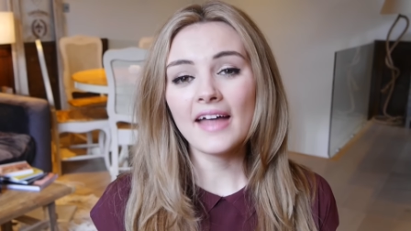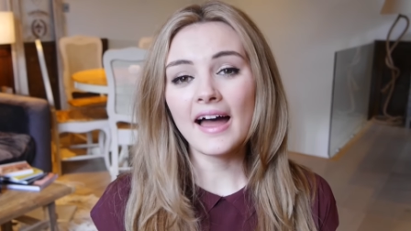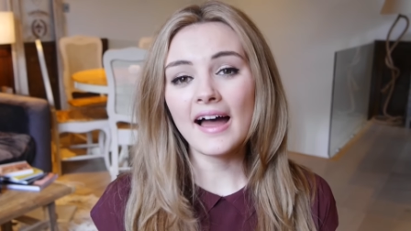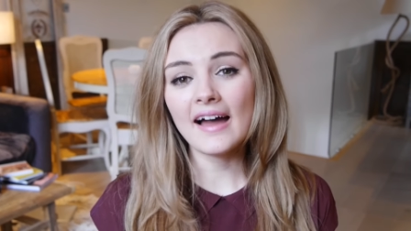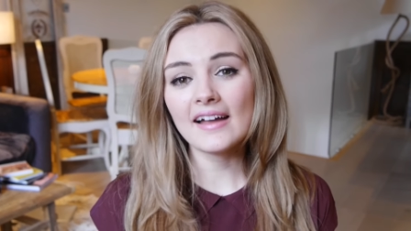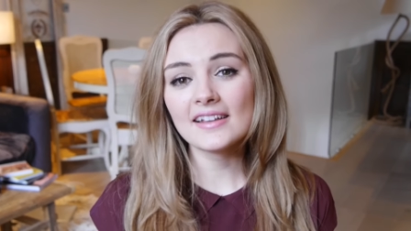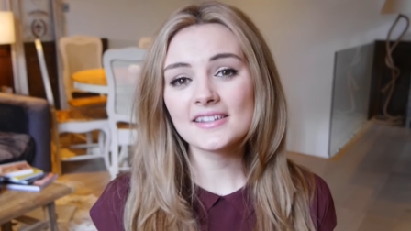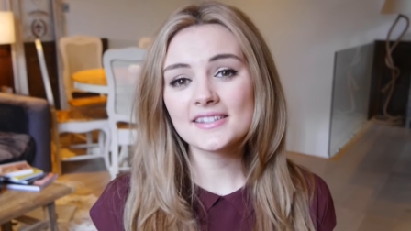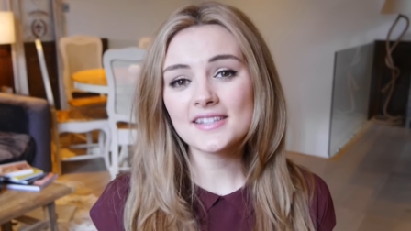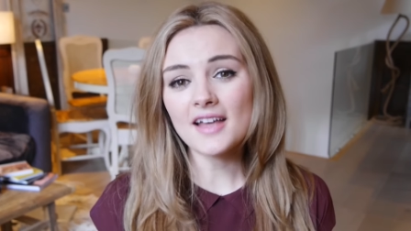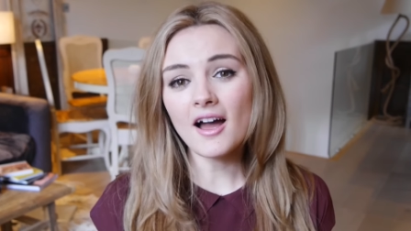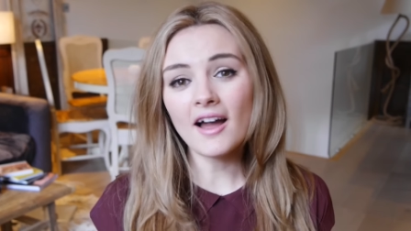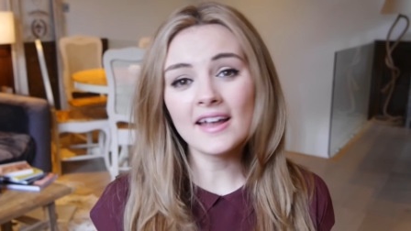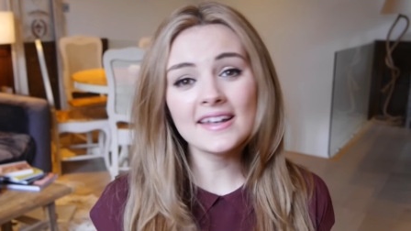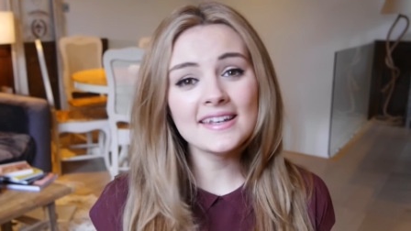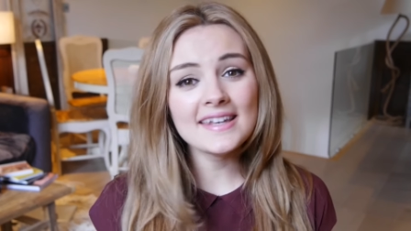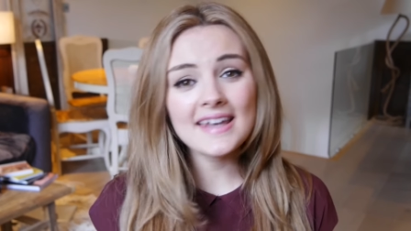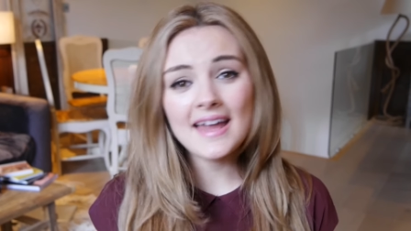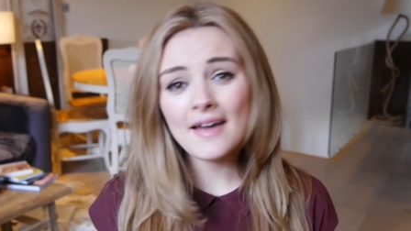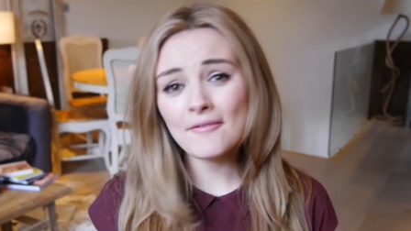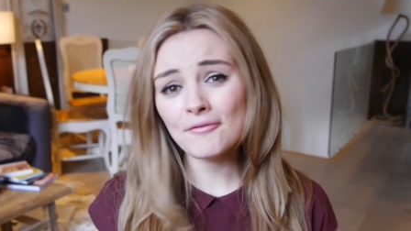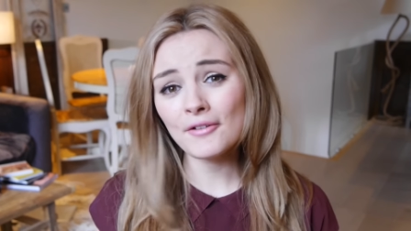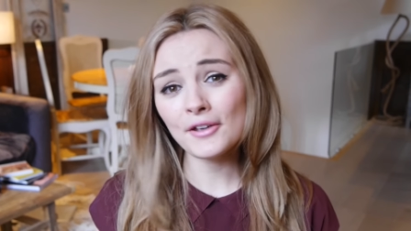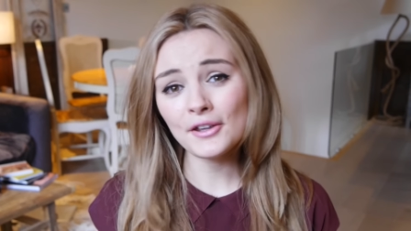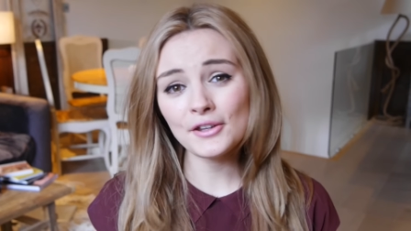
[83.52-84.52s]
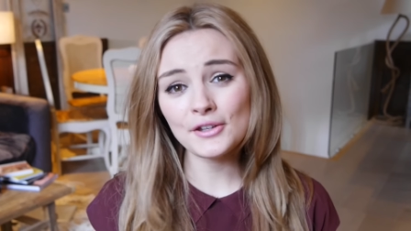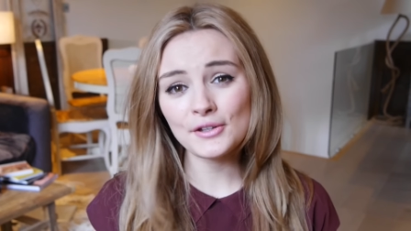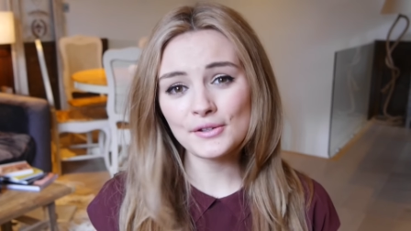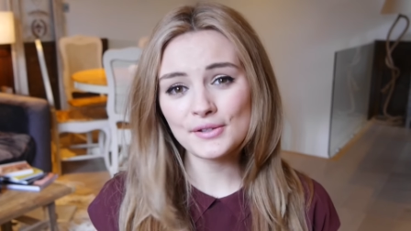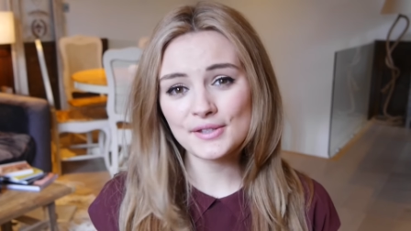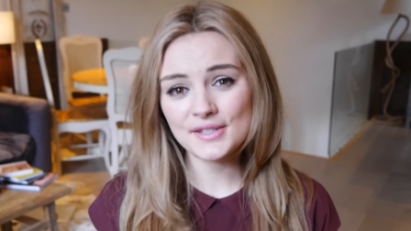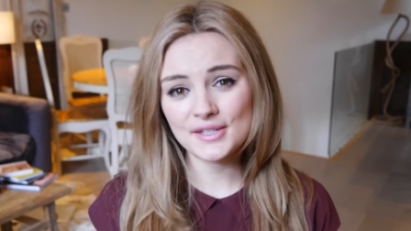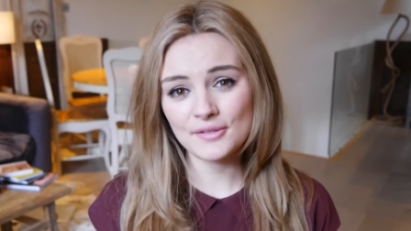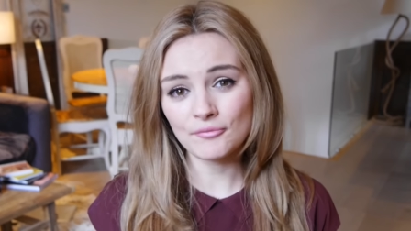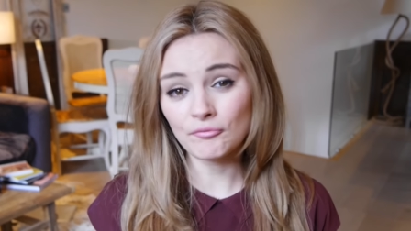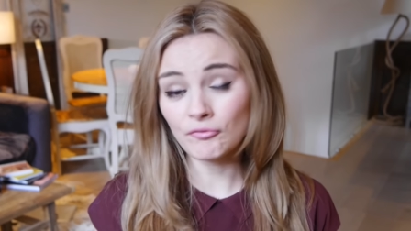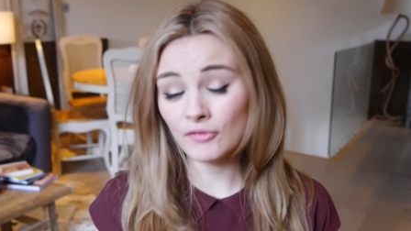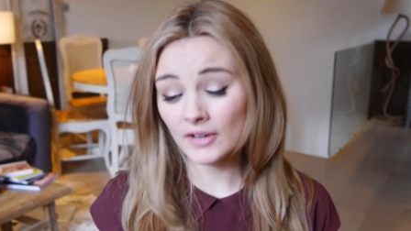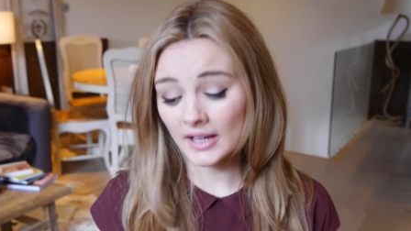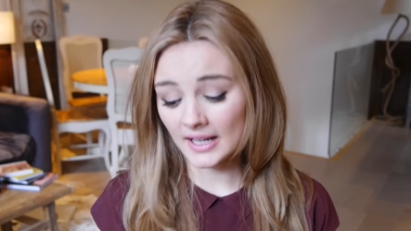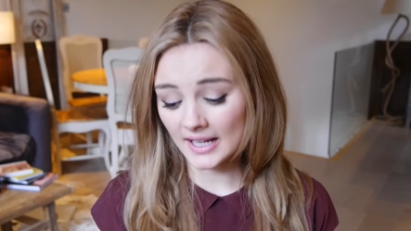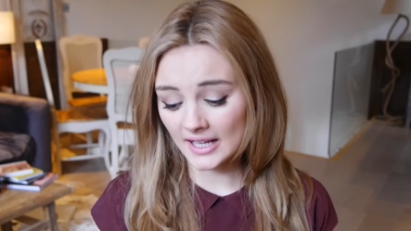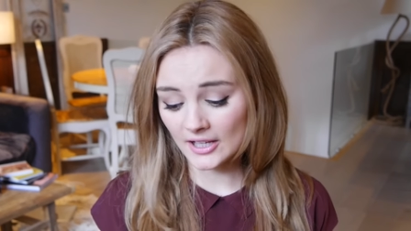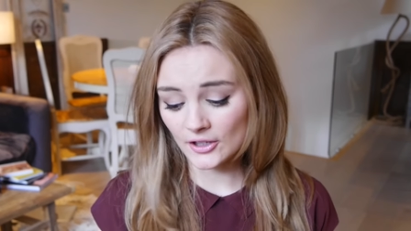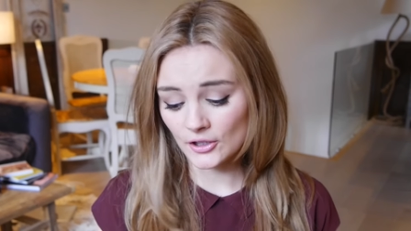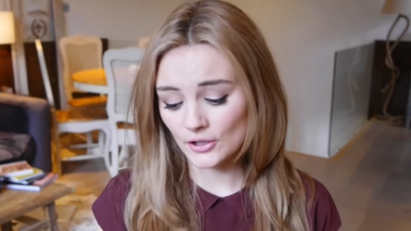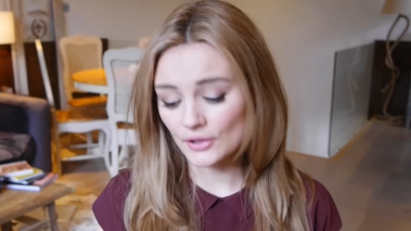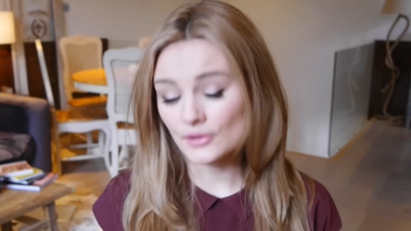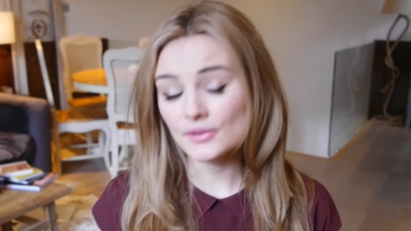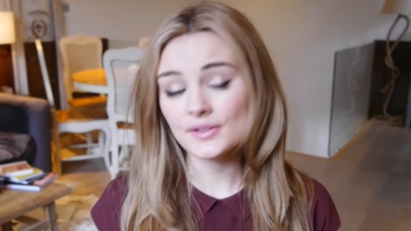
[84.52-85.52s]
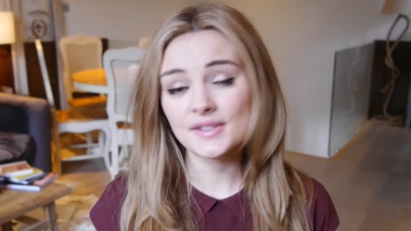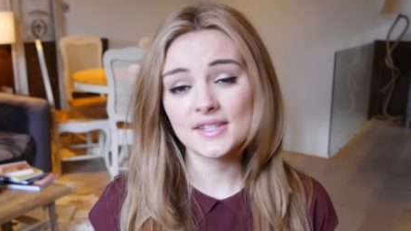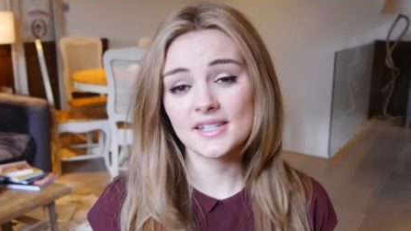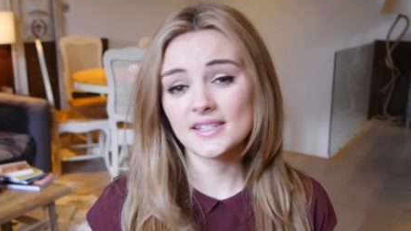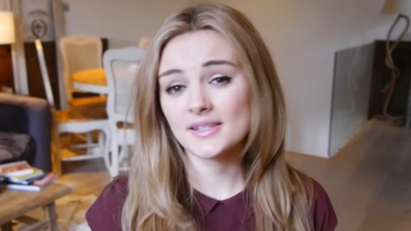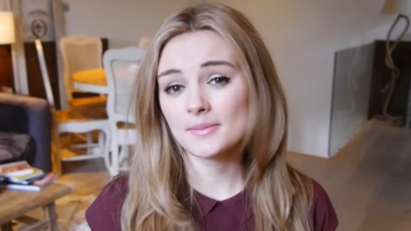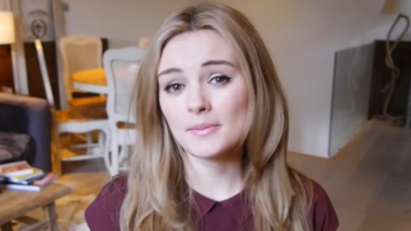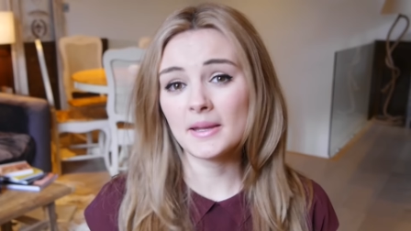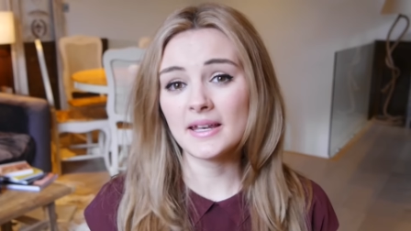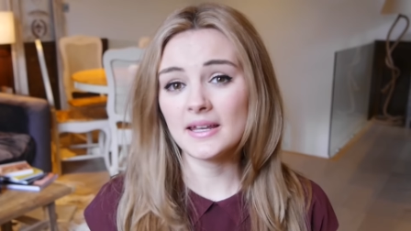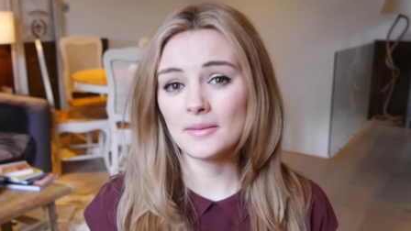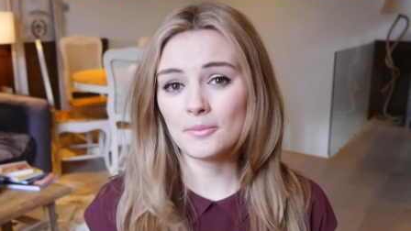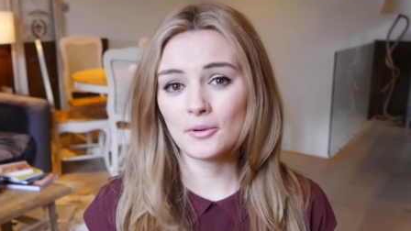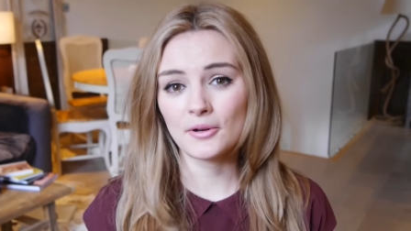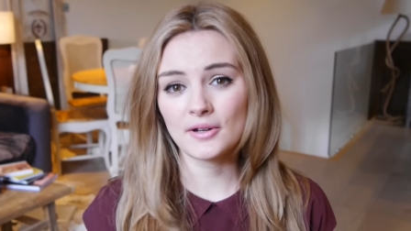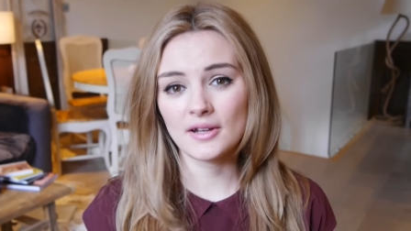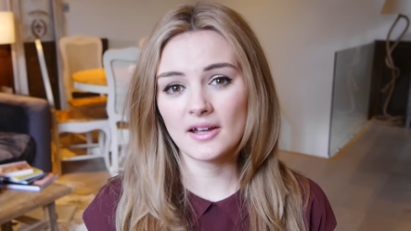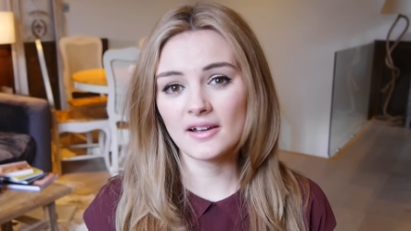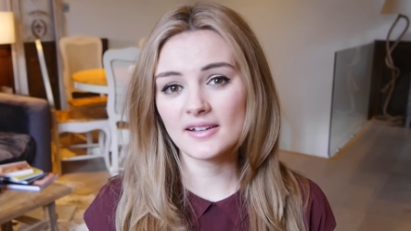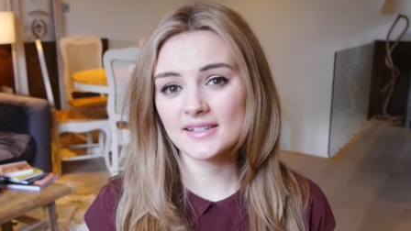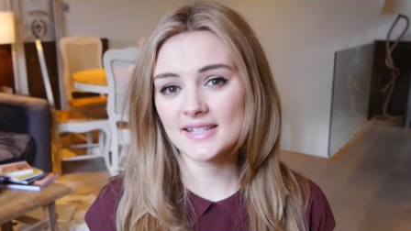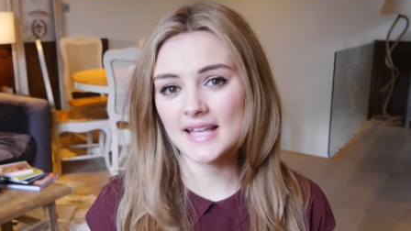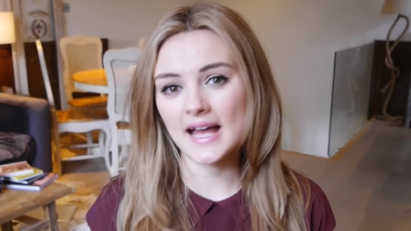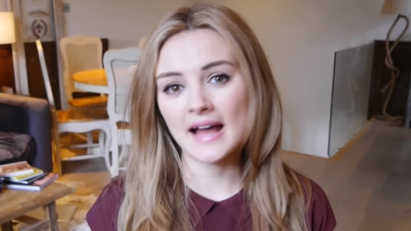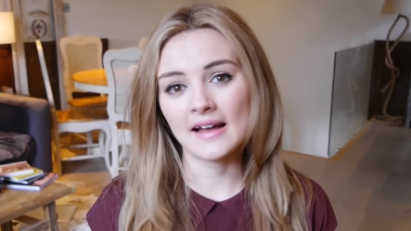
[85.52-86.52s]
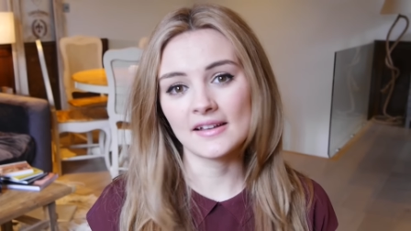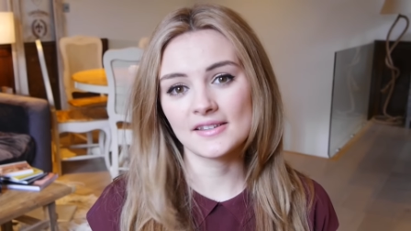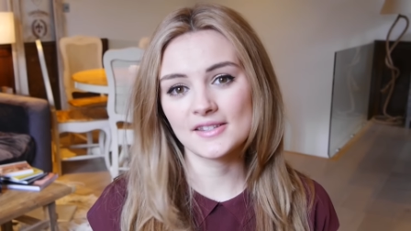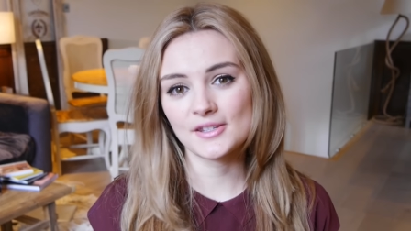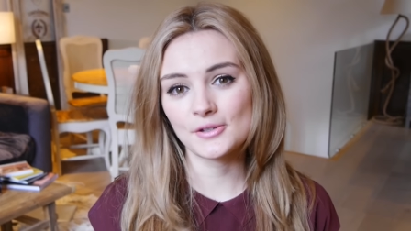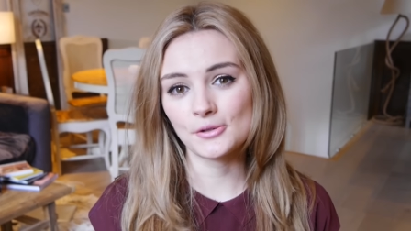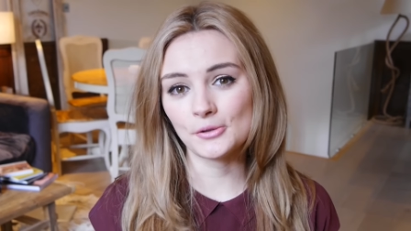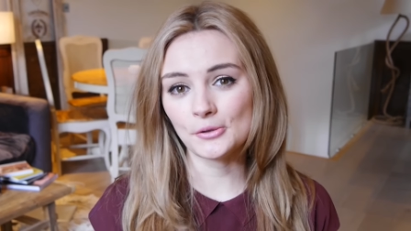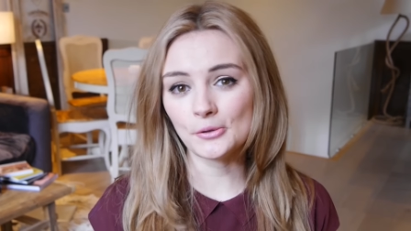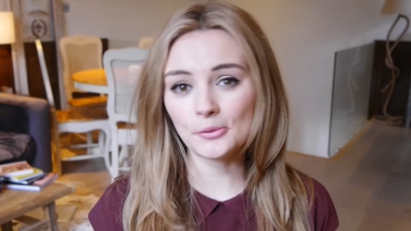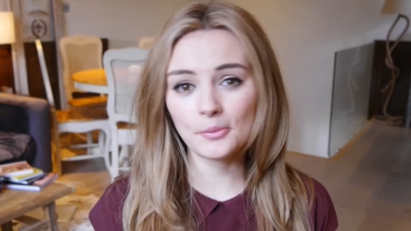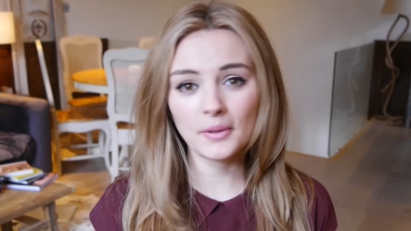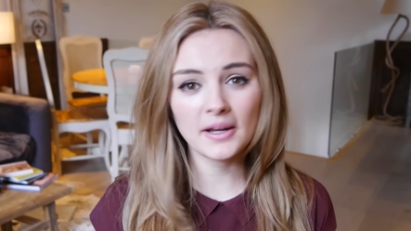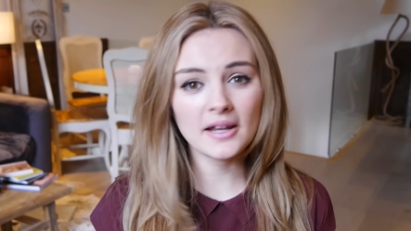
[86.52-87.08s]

that I never used to really use this many products at all.